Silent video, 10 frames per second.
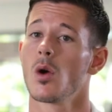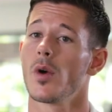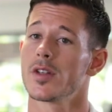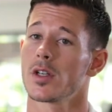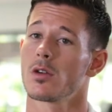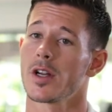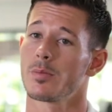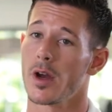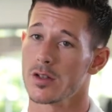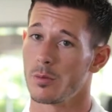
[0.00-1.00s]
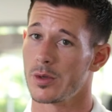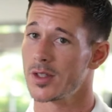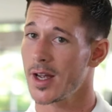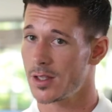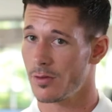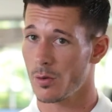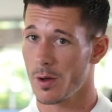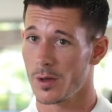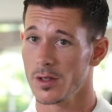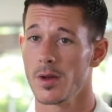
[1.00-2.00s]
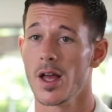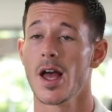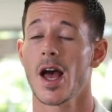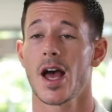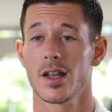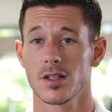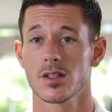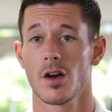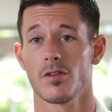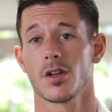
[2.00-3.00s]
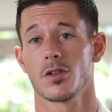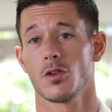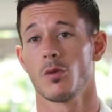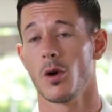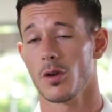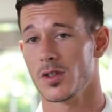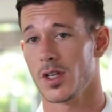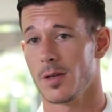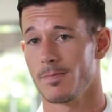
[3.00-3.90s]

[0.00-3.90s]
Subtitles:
wears the correct personal protective equipment, and is covered under your policy.